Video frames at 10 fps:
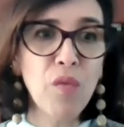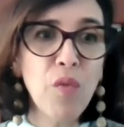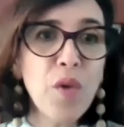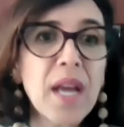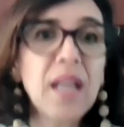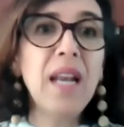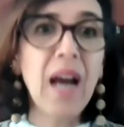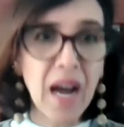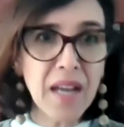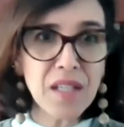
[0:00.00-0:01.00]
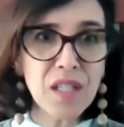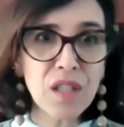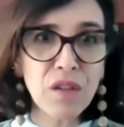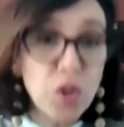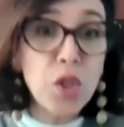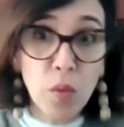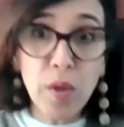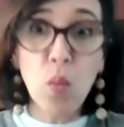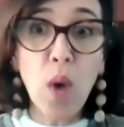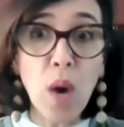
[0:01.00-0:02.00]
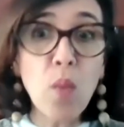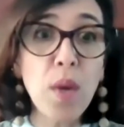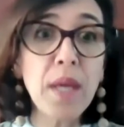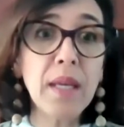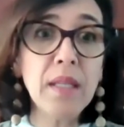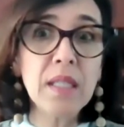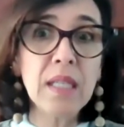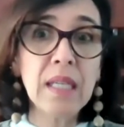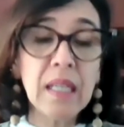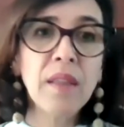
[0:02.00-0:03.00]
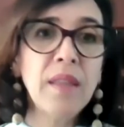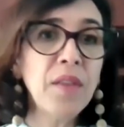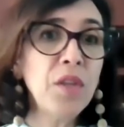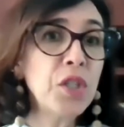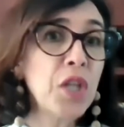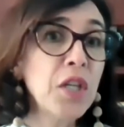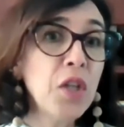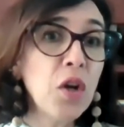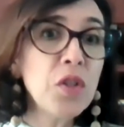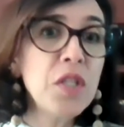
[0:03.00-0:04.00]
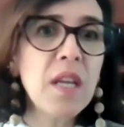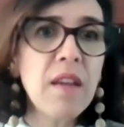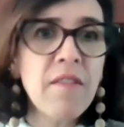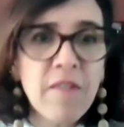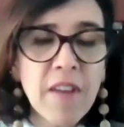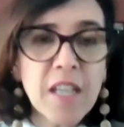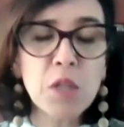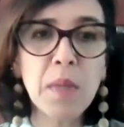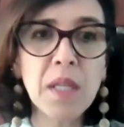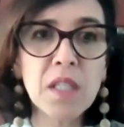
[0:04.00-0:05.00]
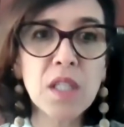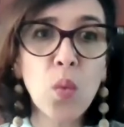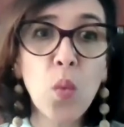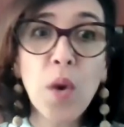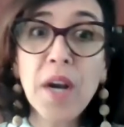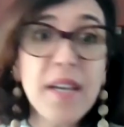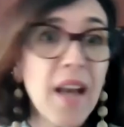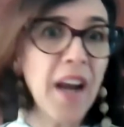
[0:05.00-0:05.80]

realize during one weekend that their technology investments were not